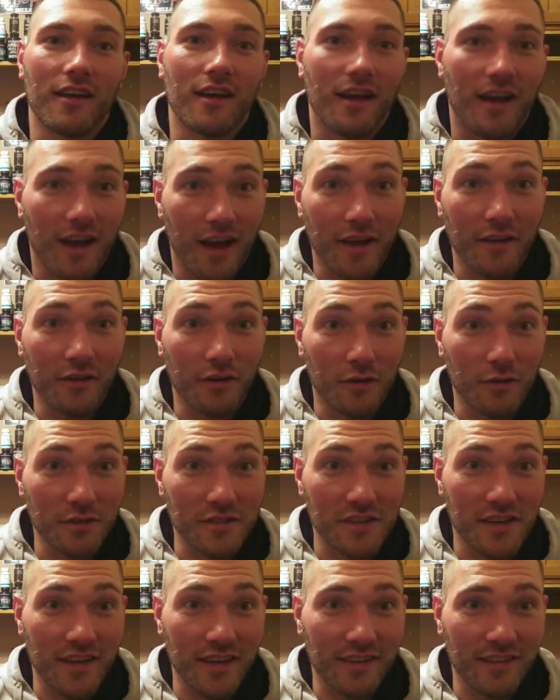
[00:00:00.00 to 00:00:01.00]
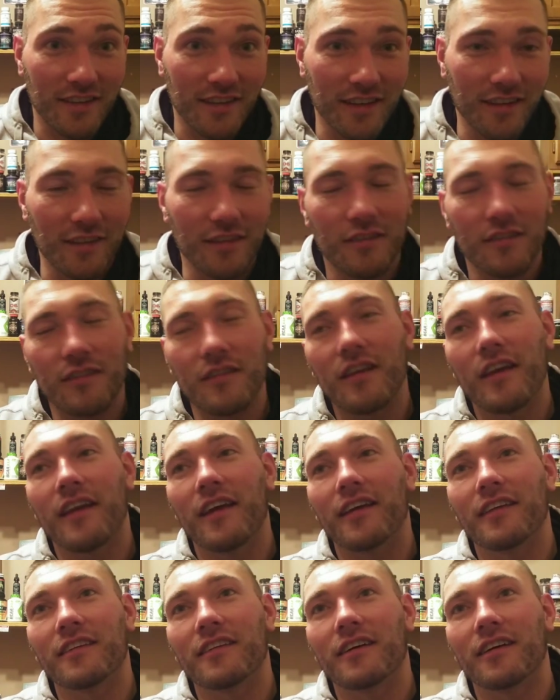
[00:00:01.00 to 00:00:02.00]
I know it's kicked in.
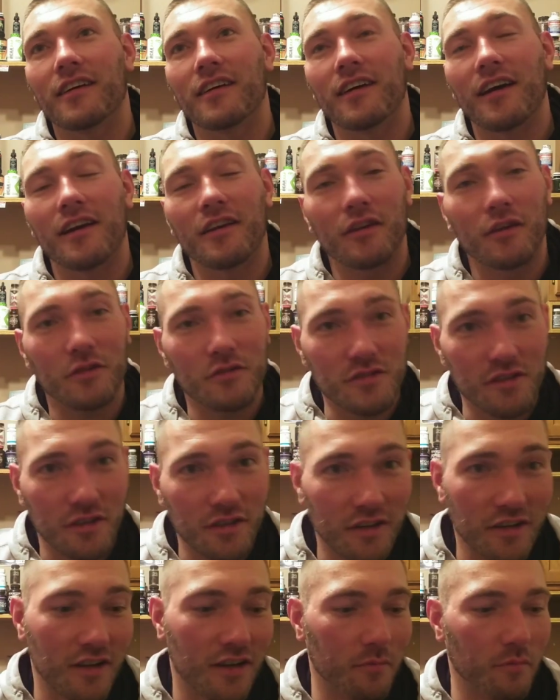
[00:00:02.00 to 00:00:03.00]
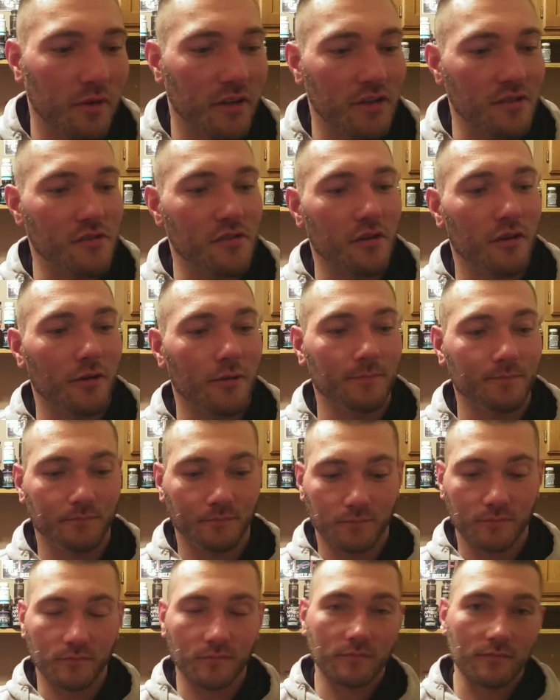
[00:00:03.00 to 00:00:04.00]
And I know it's a good company. So
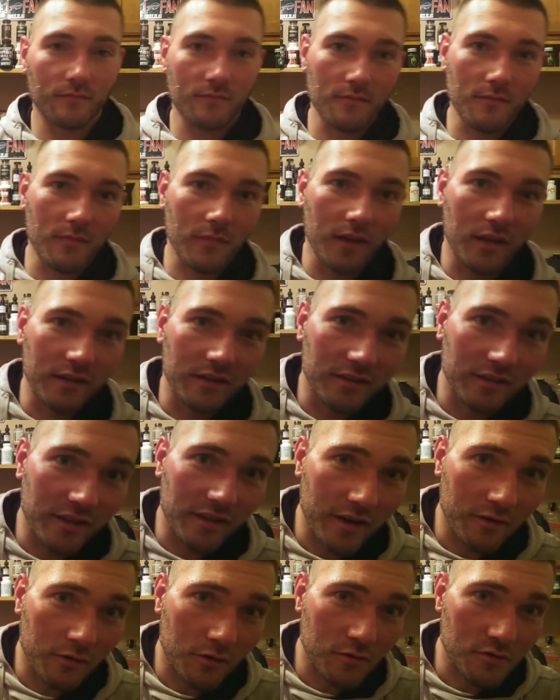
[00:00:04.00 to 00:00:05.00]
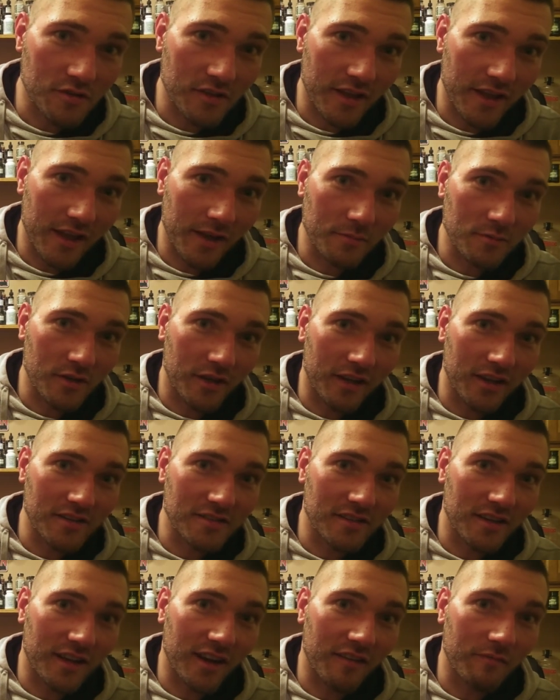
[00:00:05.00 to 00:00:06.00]
Narrows Labs, like I
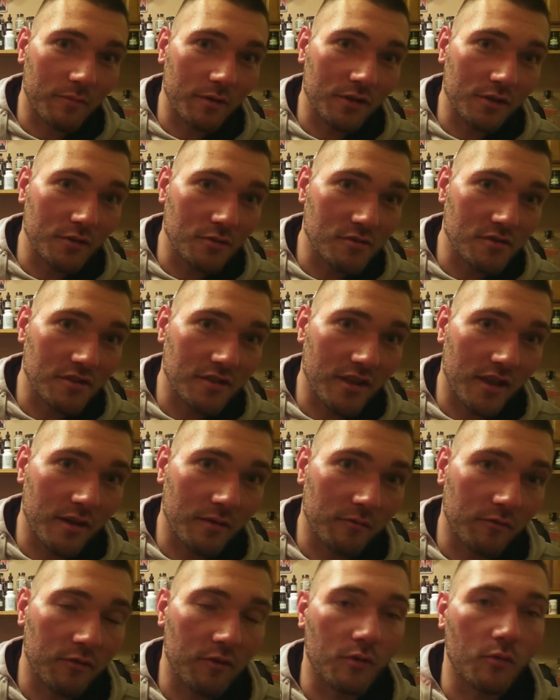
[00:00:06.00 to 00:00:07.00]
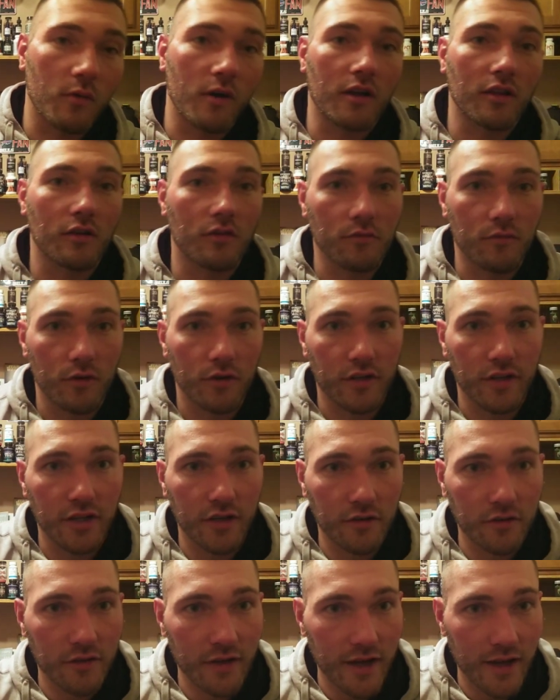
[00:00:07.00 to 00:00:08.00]
said, I've been using them for well over a
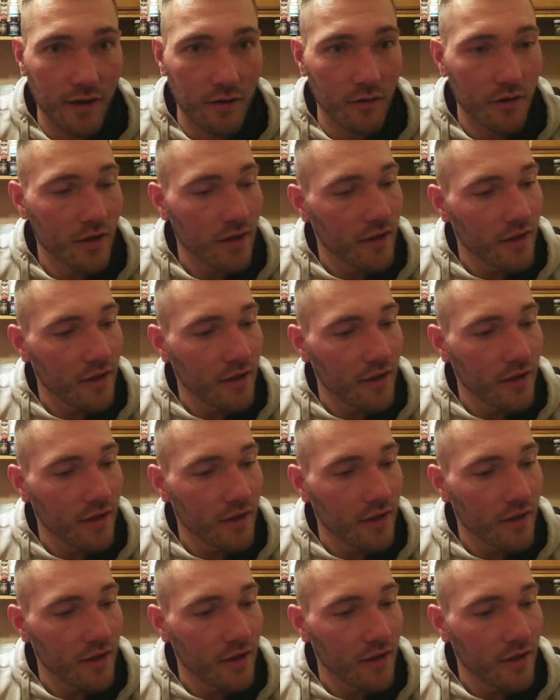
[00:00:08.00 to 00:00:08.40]
year now.